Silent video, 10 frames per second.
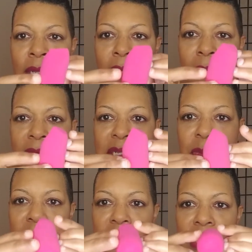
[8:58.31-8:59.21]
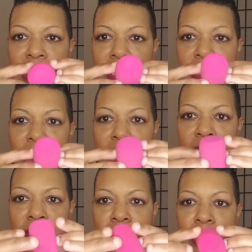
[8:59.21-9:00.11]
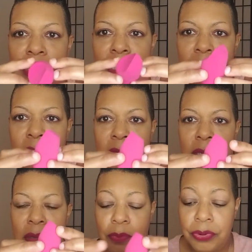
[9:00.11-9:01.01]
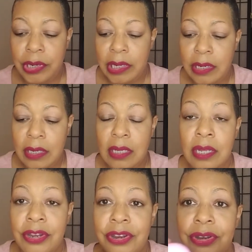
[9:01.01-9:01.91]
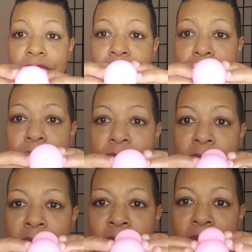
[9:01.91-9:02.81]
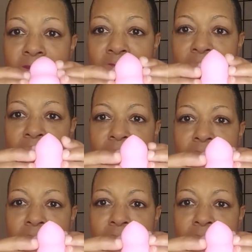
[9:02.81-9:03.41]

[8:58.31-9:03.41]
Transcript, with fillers: my sponges look brand new. And I have